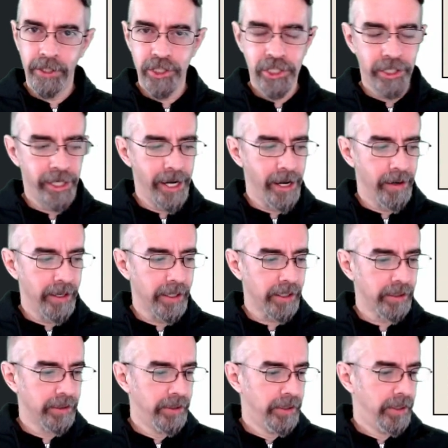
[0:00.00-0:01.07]

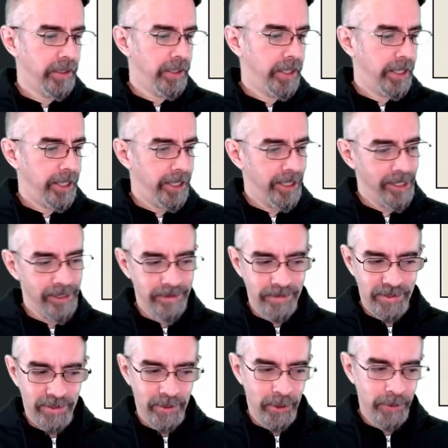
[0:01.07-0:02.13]
generic.
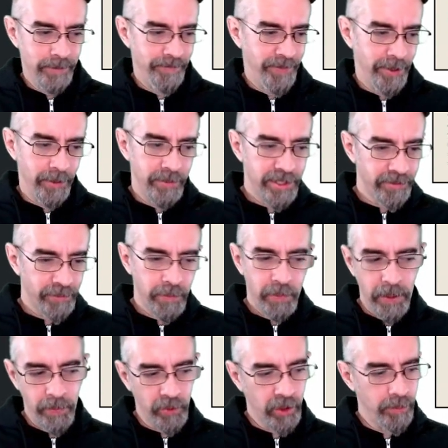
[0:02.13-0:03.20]
So different
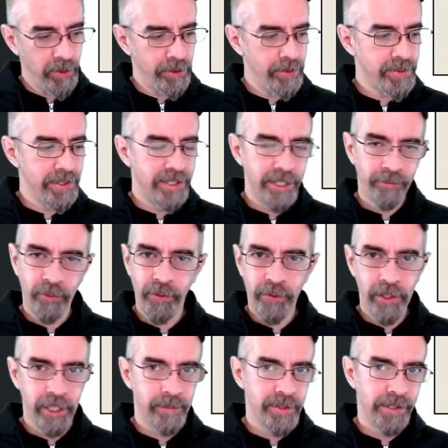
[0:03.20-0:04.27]
people are going to be using different
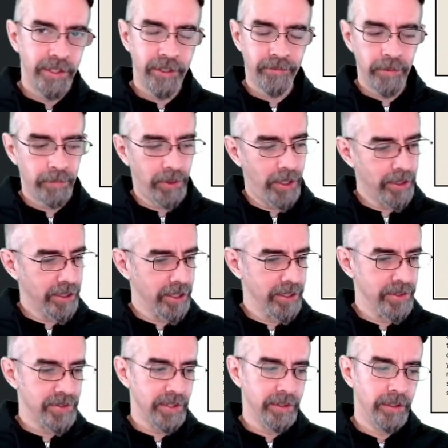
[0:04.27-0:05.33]
themes and different
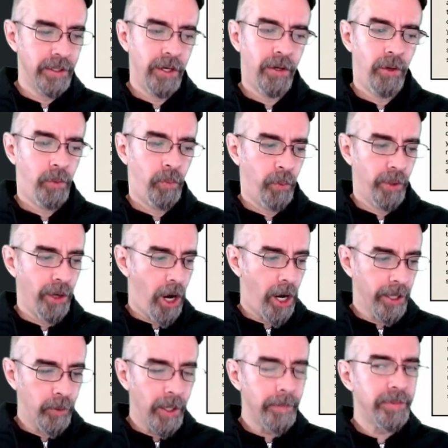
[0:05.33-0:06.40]
plugins. And when
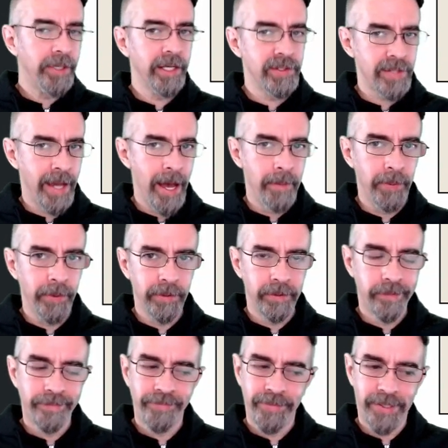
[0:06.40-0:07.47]
auto updates
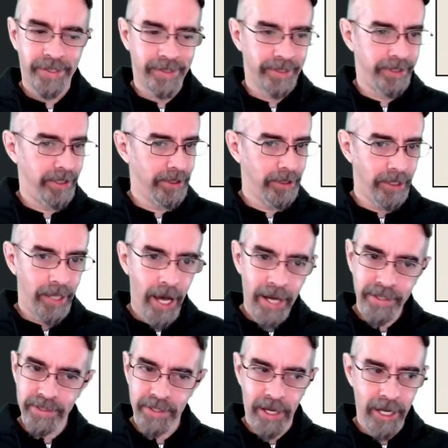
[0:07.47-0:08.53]
happen, a lot
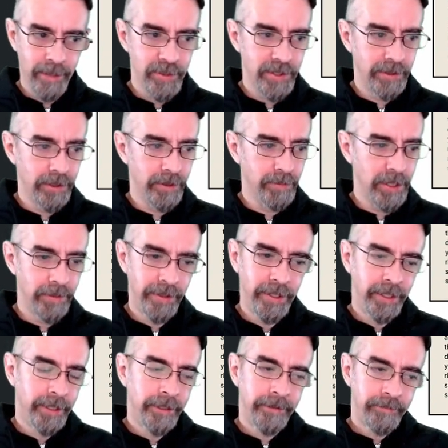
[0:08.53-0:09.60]
of times,
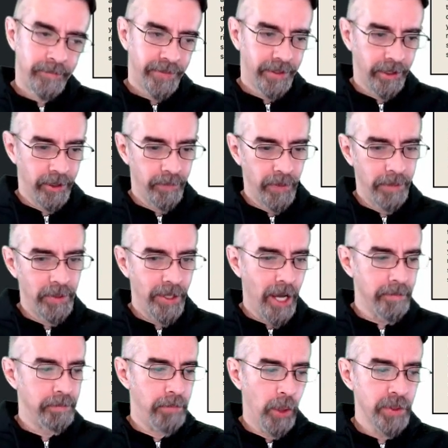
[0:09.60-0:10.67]
maybe
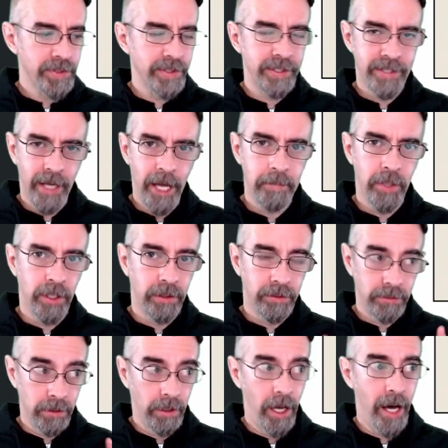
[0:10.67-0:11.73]
not most of the time, but a
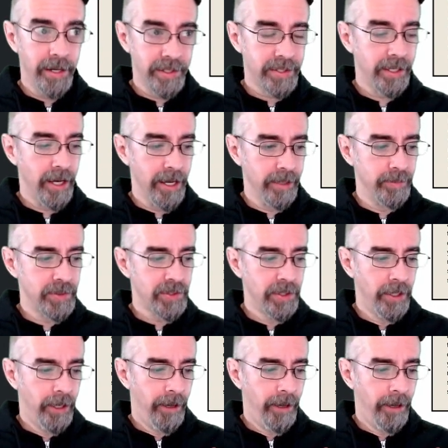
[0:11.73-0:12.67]
lot of times,